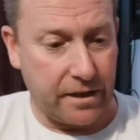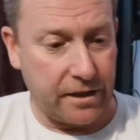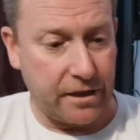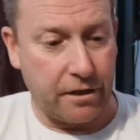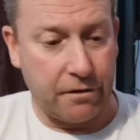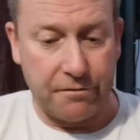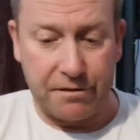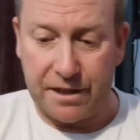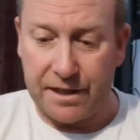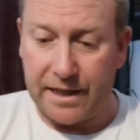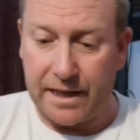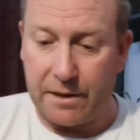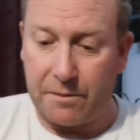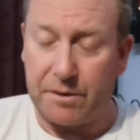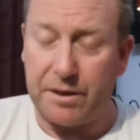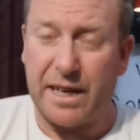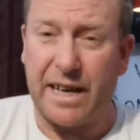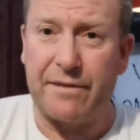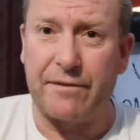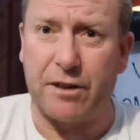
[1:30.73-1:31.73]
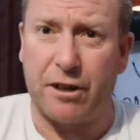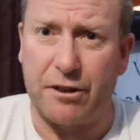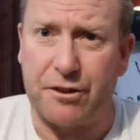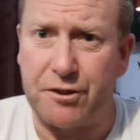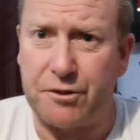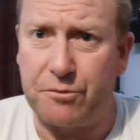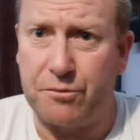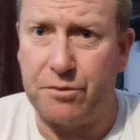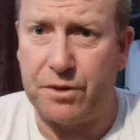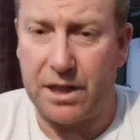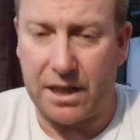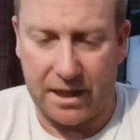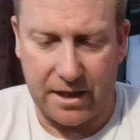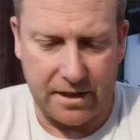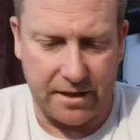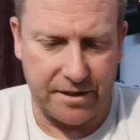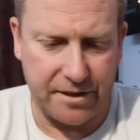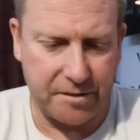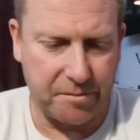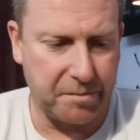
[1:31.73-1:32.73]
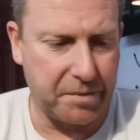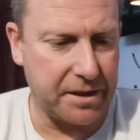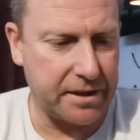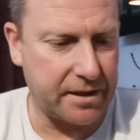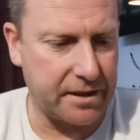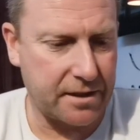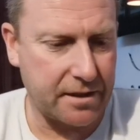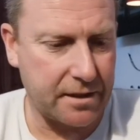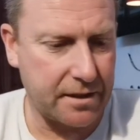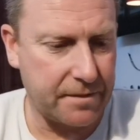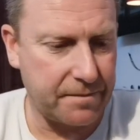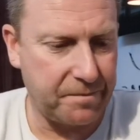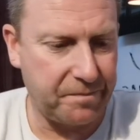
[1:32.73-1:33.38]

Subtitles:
Using that one, I've got a salt glass, but